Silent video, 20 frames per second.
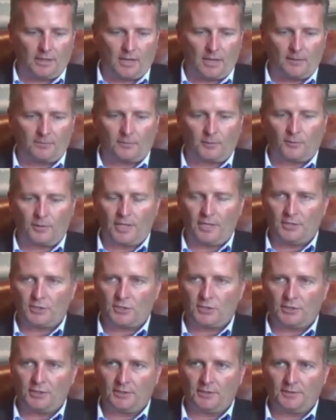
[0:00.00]

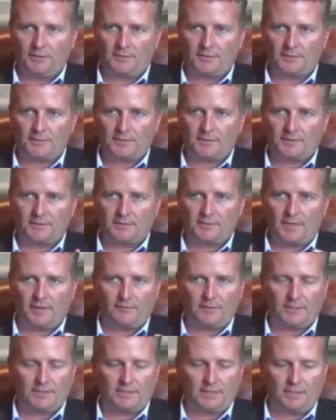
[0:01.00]
operations,
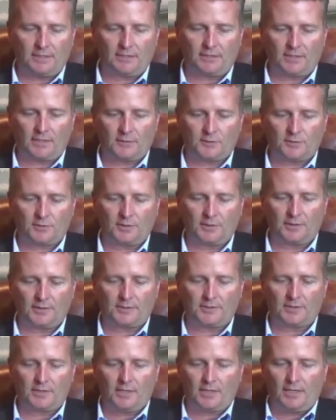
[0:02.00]
17
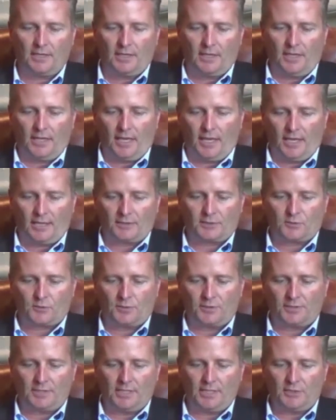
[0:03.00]
countries, and
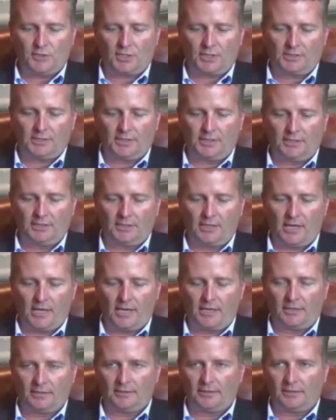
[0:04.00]
strategically
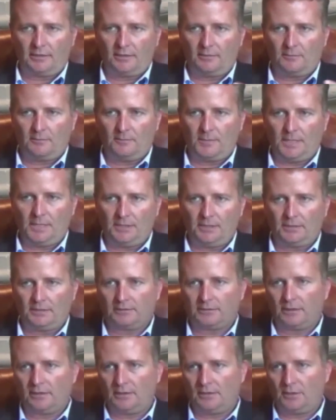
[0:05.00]
align and
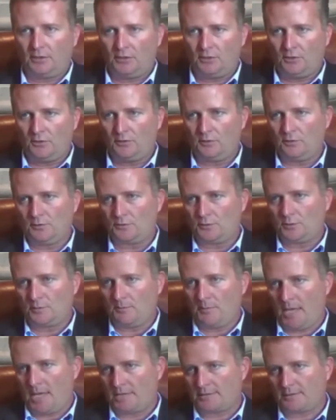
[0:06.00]
build a huge,
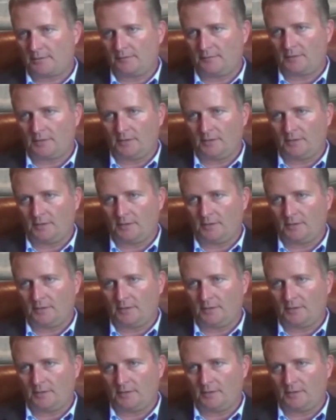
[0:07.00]
massive